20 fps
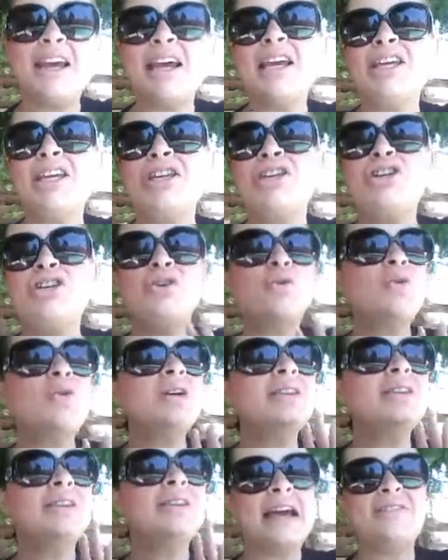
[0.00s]
Your
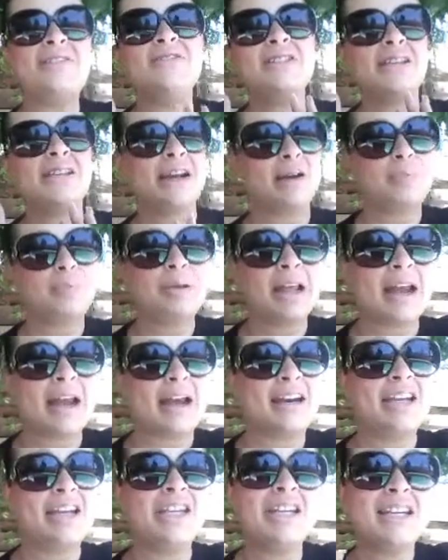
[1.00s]
life is like a
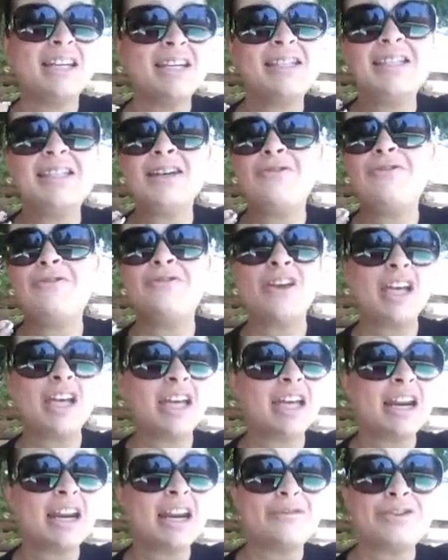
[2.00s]
plant. You need to feed
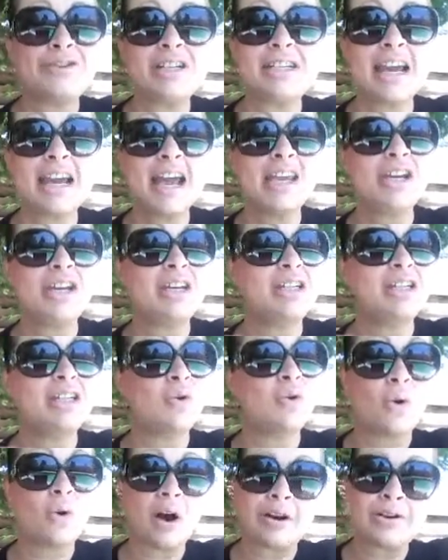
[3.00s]
it every day. You need to
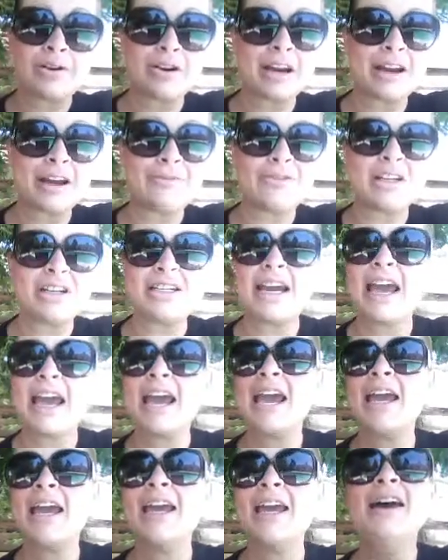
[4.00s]
water it every
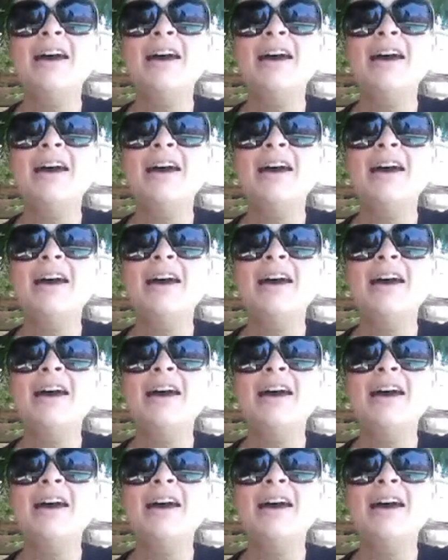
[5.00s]
day.